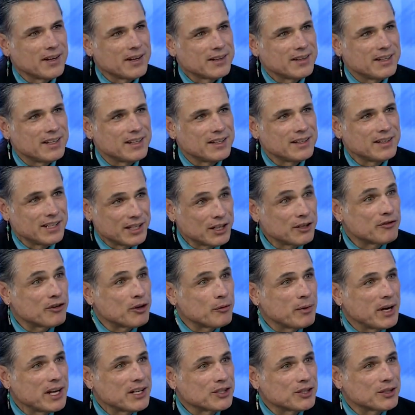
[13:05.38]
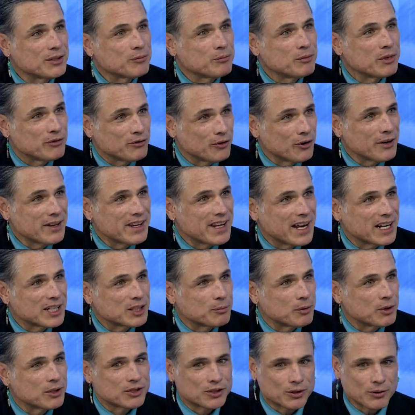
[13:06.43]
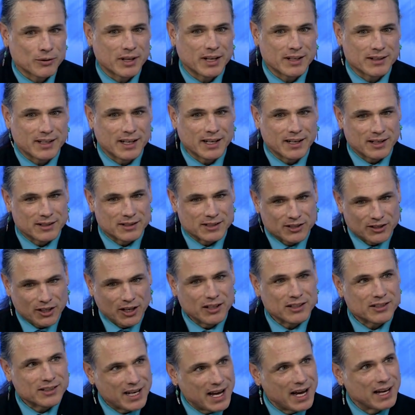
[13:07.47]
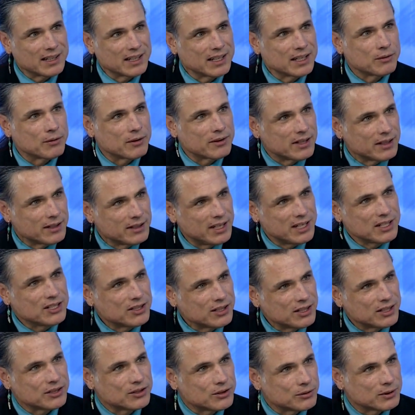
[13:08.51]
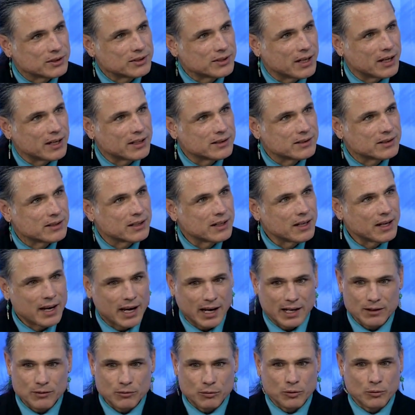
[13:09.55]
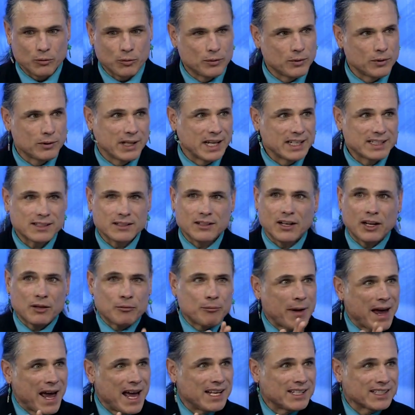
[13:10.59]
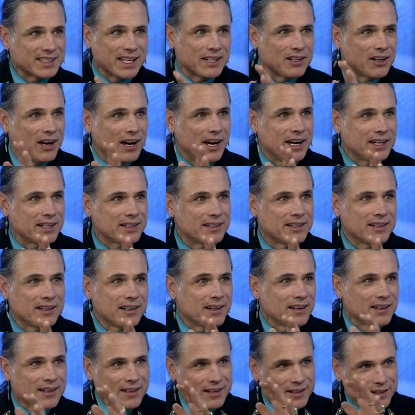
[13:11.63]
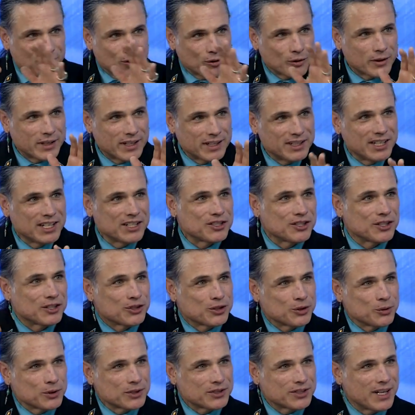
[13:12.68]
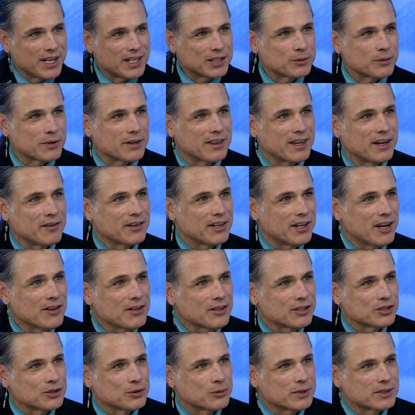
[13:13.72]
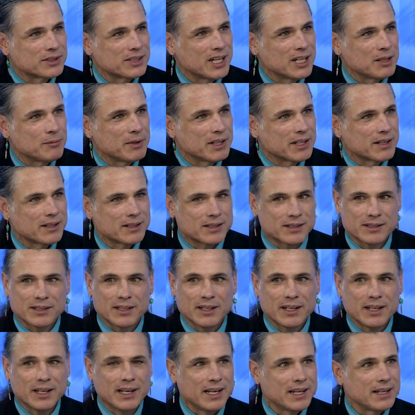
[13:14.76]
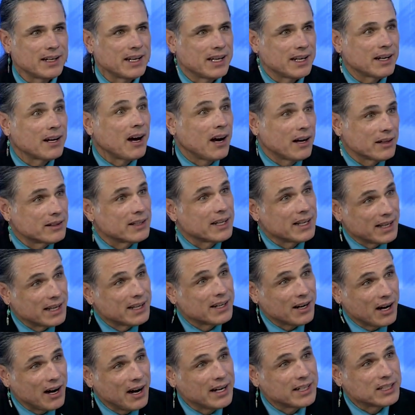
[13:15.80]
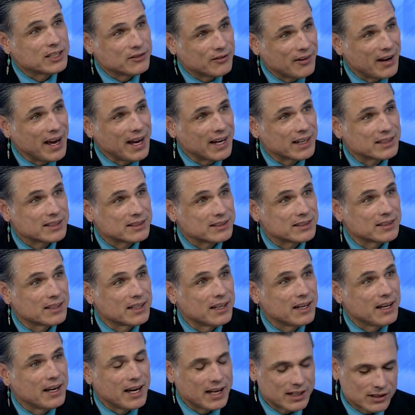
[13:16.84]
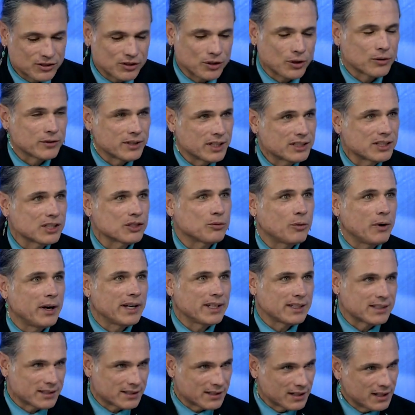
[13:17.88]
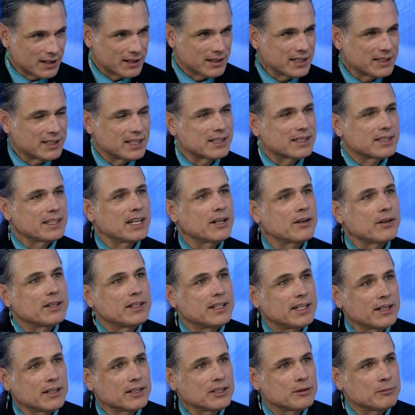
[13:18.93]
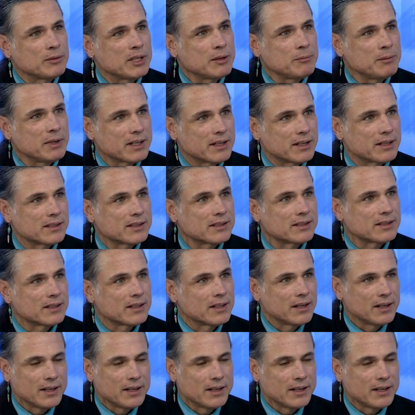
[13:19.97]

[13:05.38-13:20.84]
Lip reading: information before the experts so that they can start tackling with Indigenous suicides. And let's not mask and hide Indigenous suicides with every other suicide, because it hides facts. Mm-hmm. And so this is why this is near and dear to me, because